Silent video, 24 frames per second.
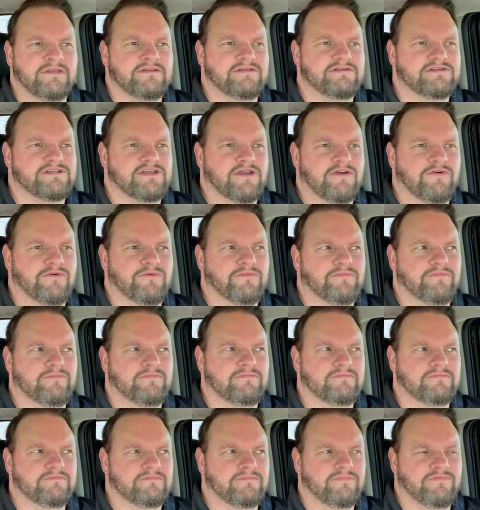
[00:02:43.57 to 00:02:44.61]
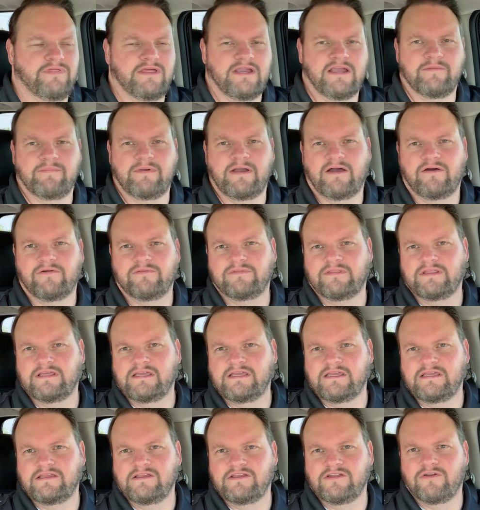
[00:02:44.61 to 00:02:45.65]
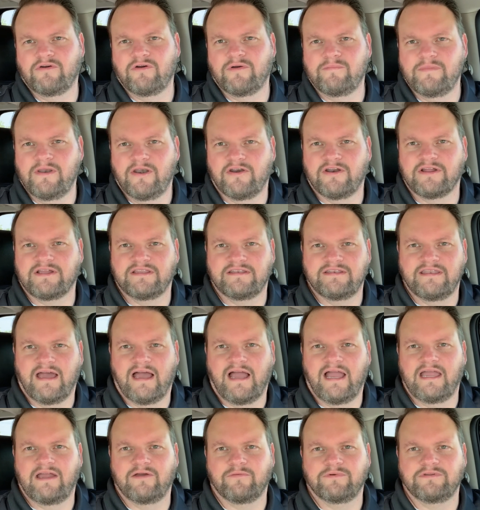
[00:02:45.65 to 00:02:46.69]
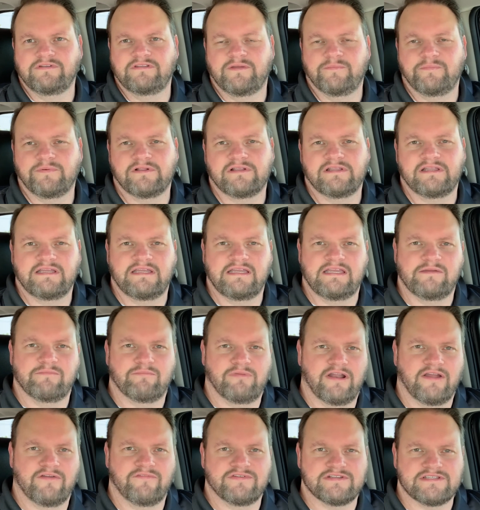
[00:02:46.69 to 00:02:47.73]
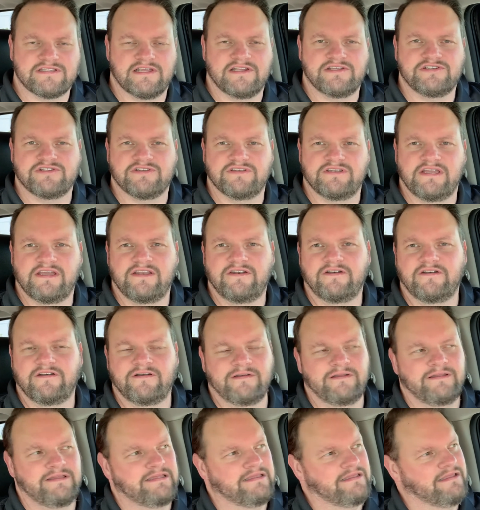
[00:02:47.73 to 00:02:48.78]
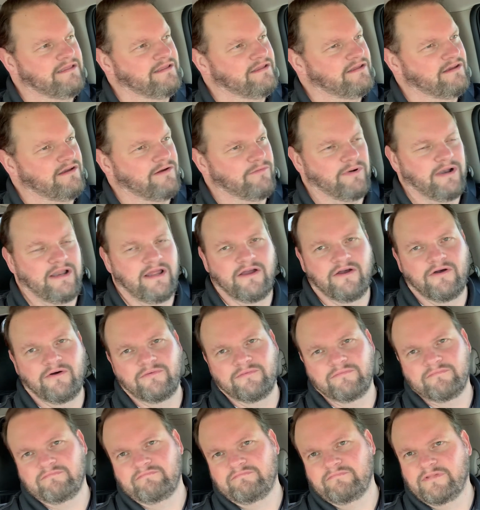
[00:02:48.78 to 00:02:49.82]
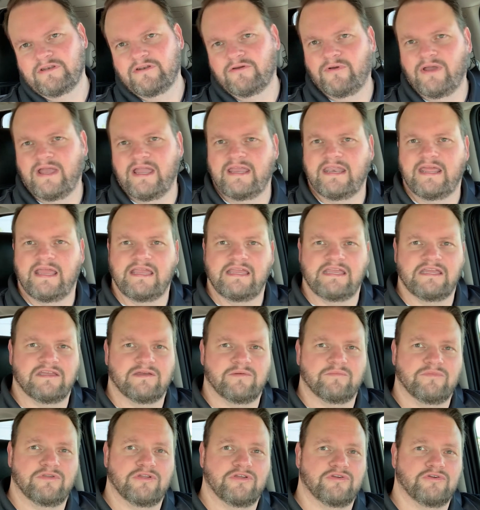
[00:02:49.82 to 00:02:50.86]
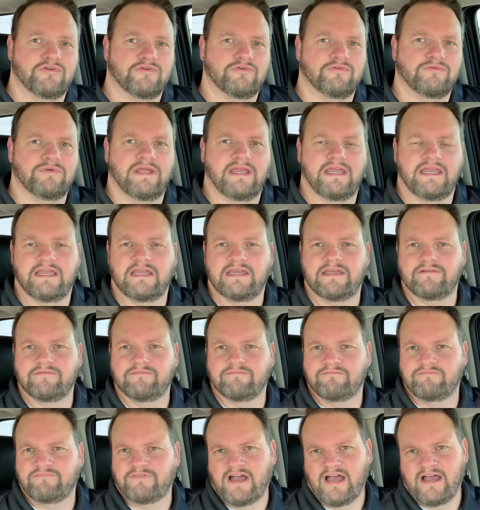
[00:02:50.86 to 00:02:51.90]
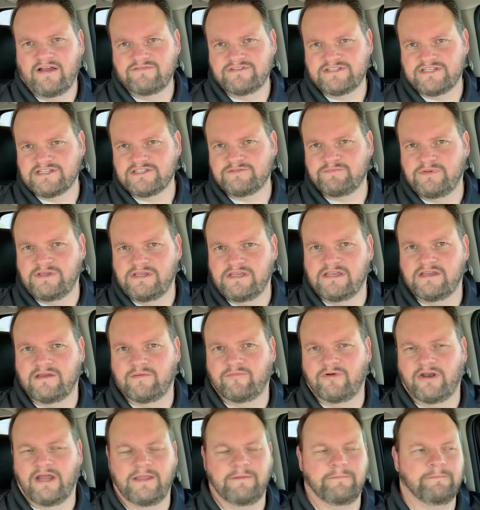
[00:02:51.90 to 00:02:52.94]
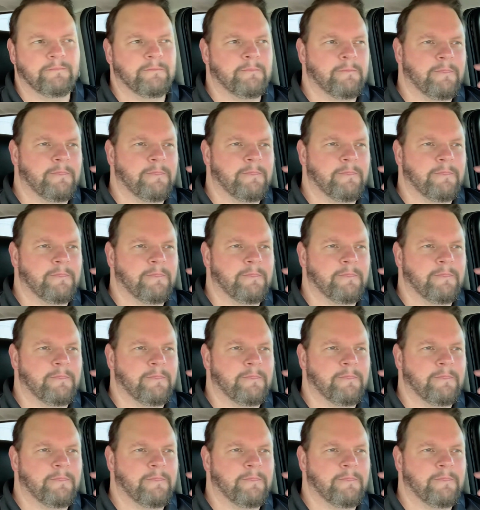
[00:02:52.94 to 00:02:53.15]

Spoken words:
So think about the, American diet. We typically eat breakfast, lunch, and dinner around, 8 a.m., noon, and 5, 6 p.m., right?